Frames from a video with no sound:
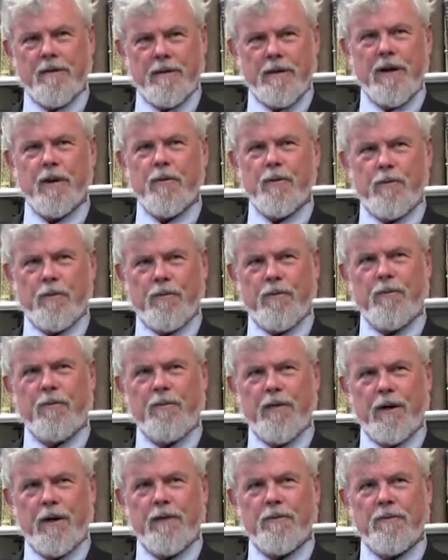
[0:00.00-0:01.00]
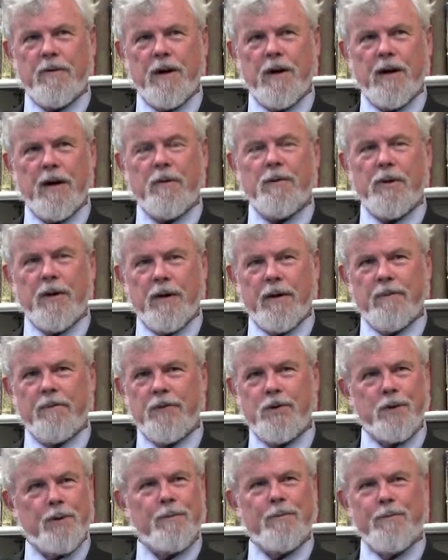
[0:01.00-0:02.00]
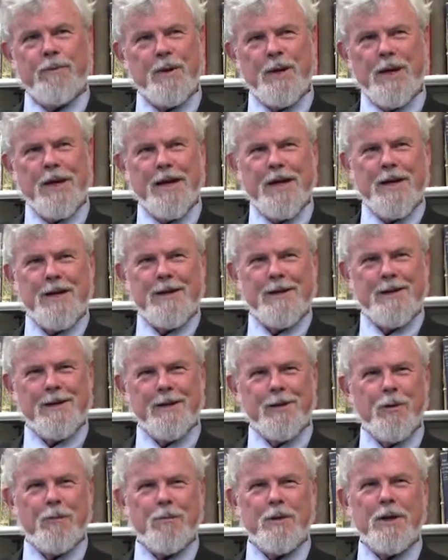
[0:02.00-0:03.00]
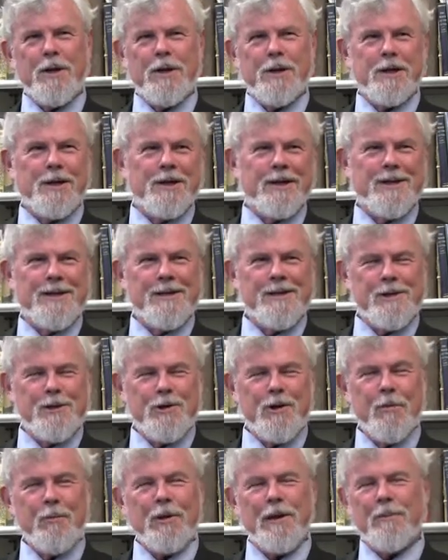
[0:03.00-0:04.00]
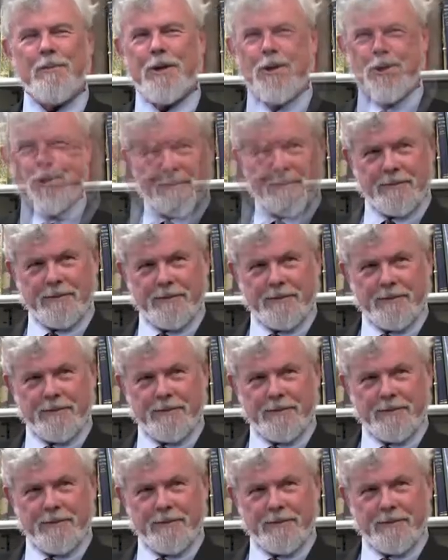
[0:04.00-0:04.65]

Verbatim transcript: you know, fairly far out there. So yeah. Hmm. don't be uh, don't be impatient.